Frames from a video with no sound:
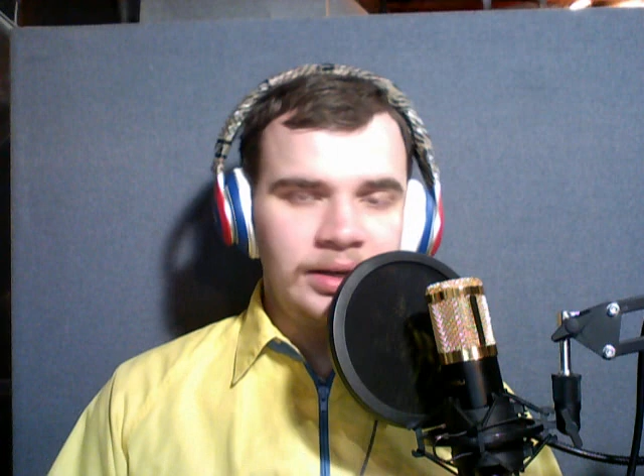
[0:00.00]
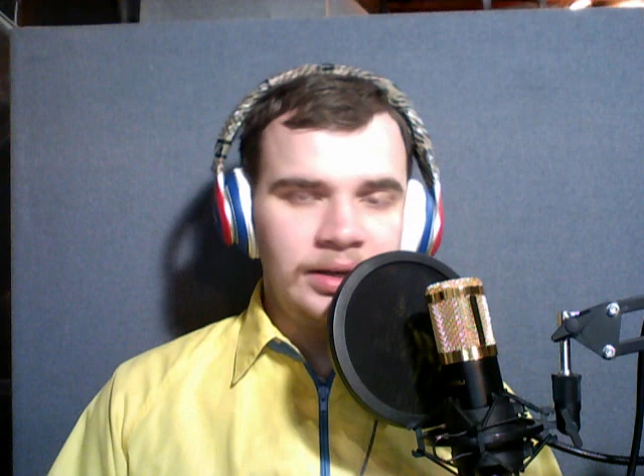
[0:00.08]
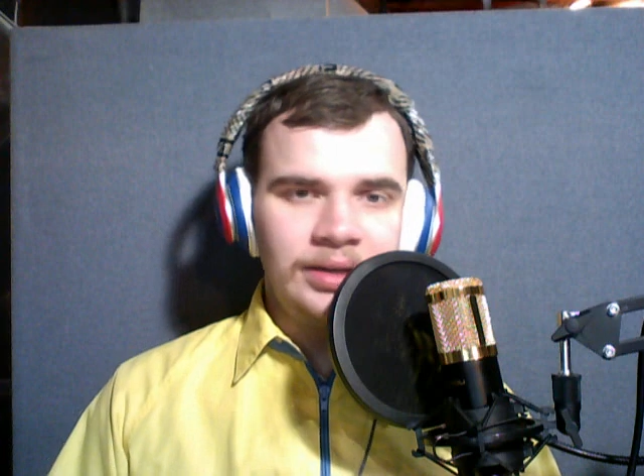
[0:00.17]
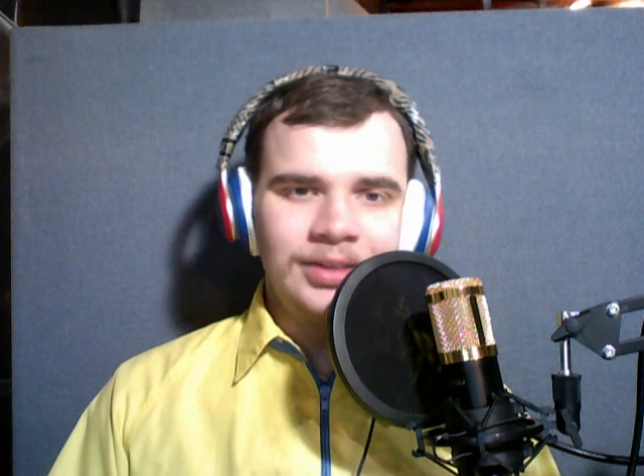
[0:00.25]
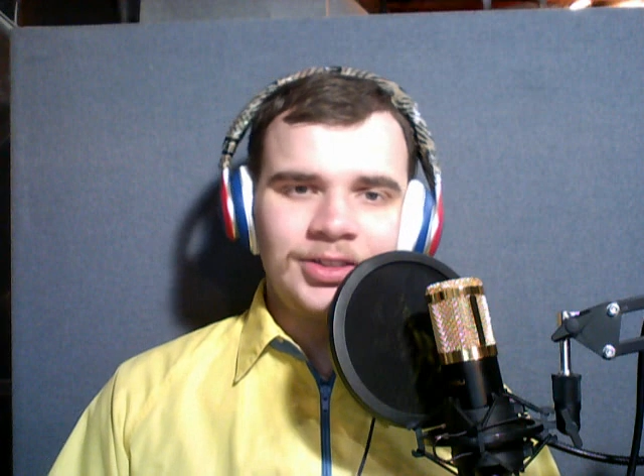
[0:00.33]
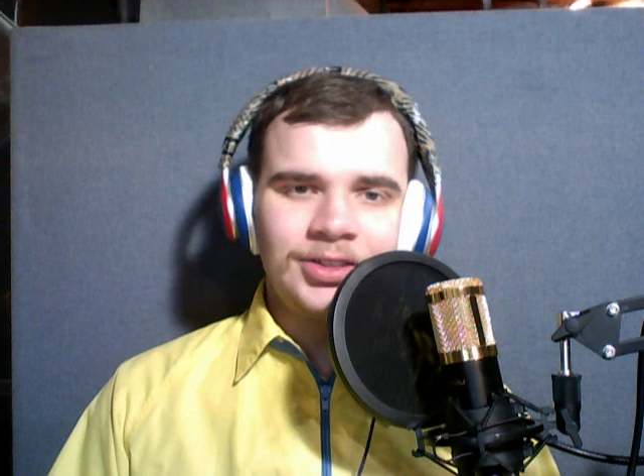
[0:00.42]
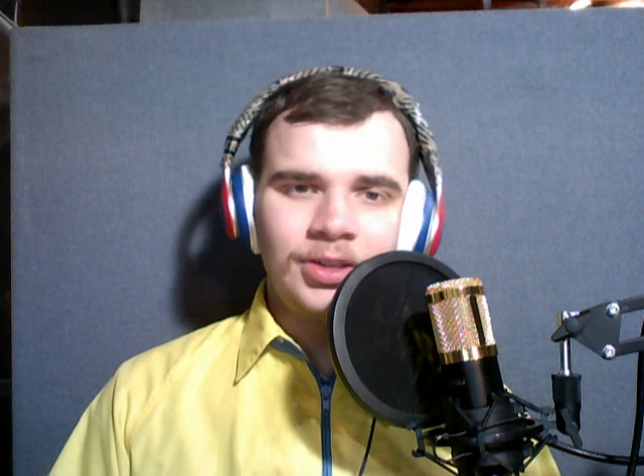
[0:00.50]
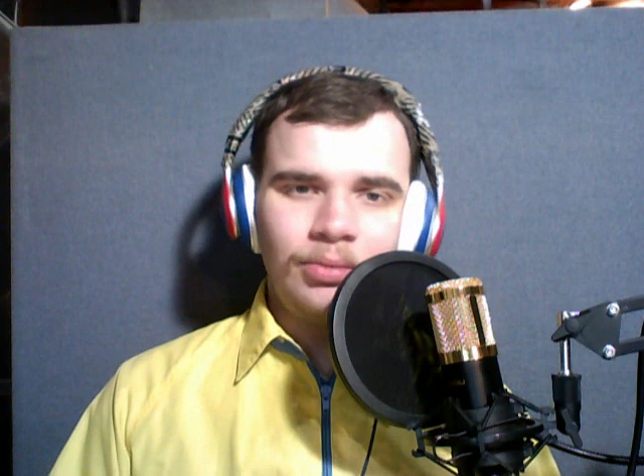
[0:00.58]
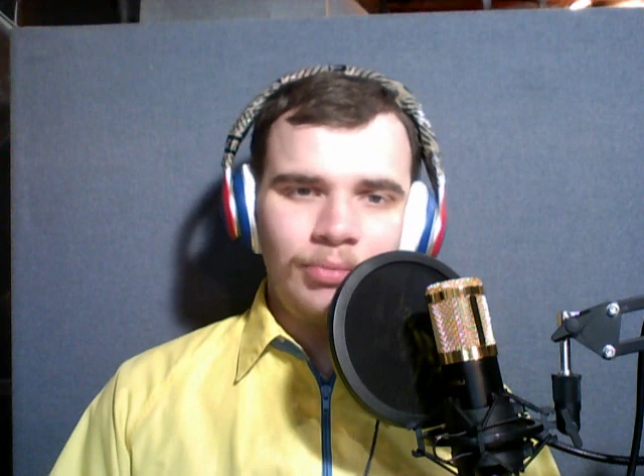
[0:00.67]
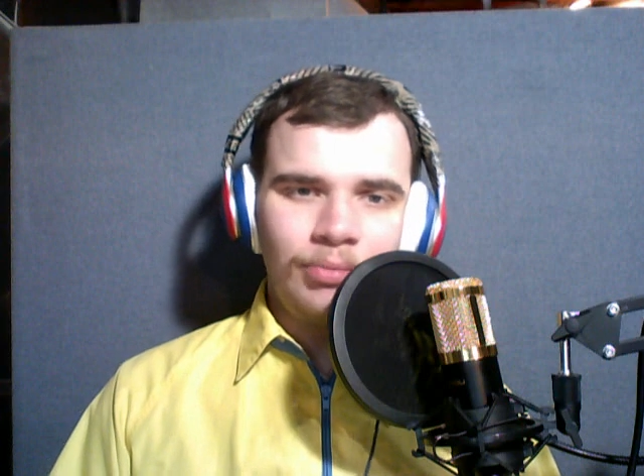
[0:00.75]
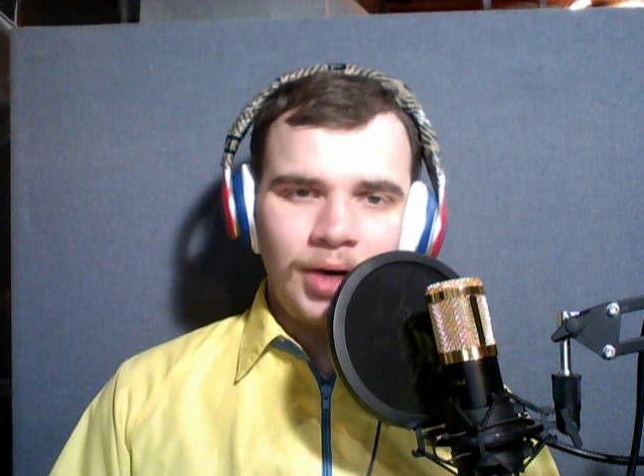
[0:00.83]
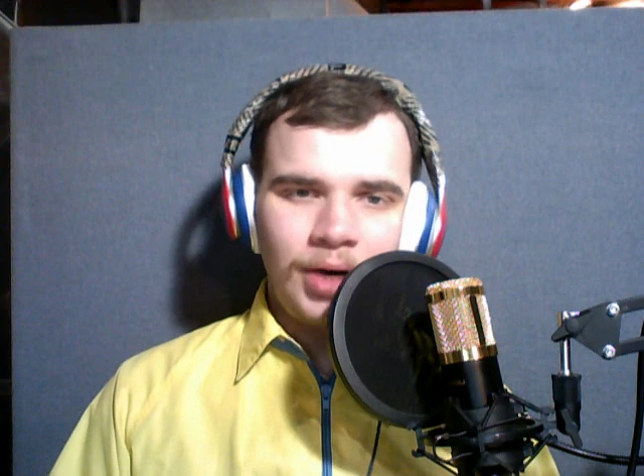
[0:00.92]
is
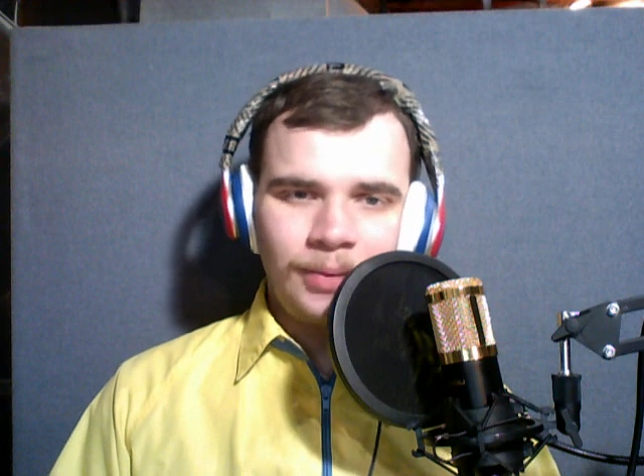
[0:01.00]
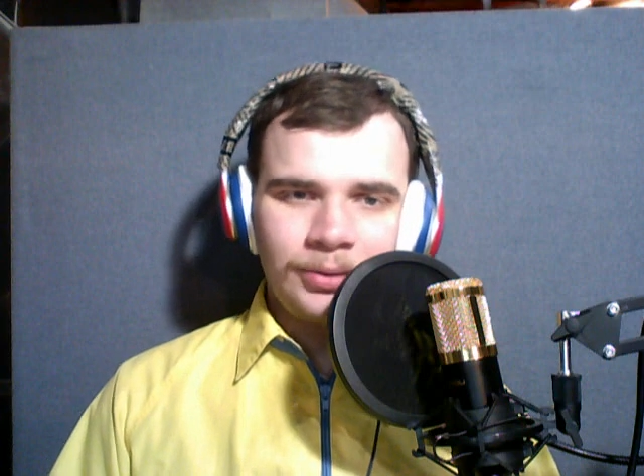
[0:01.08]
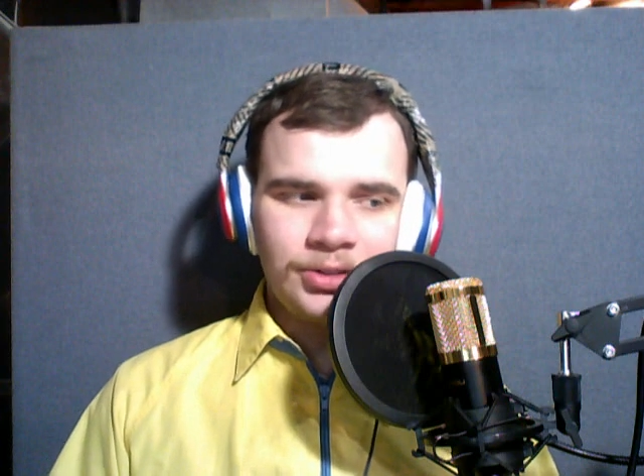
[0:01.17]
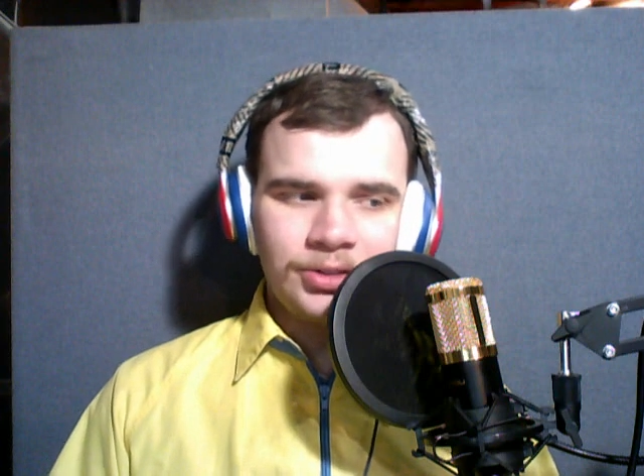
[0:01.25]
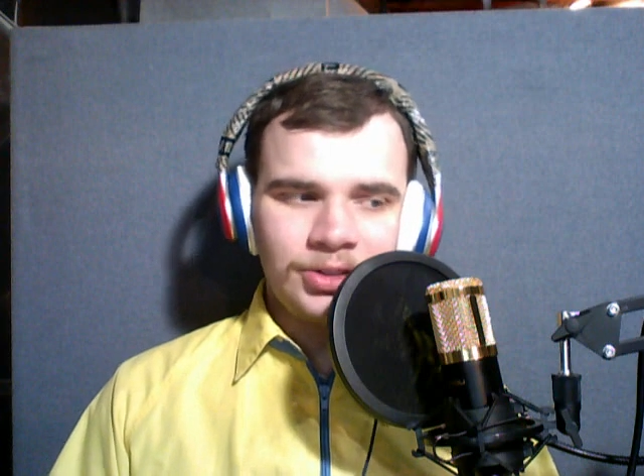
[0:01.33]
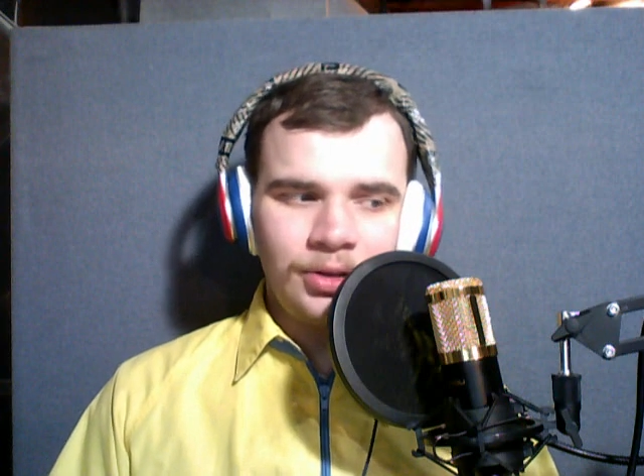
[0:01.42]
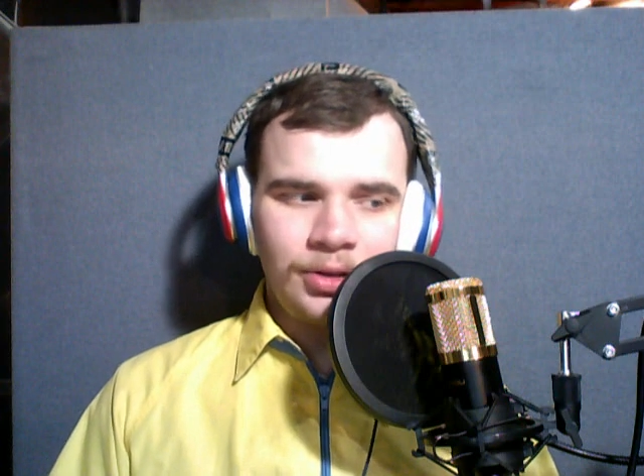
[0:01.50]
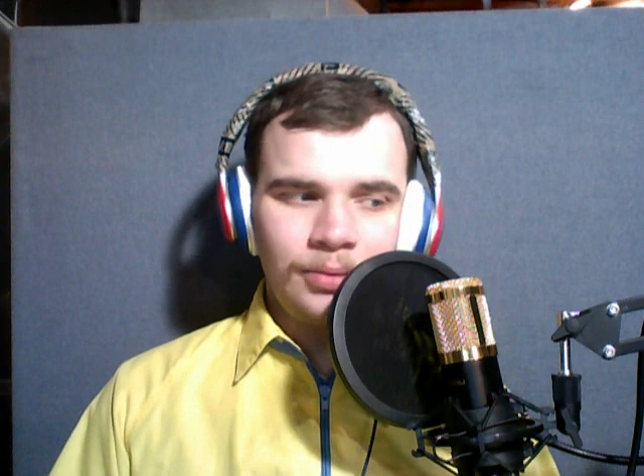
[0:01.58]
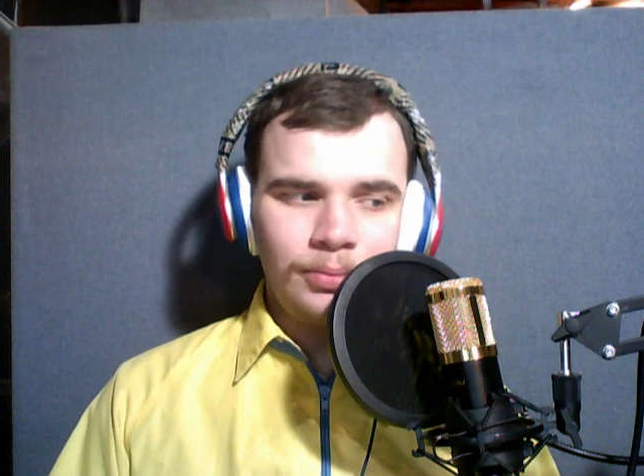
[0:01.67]
Marble's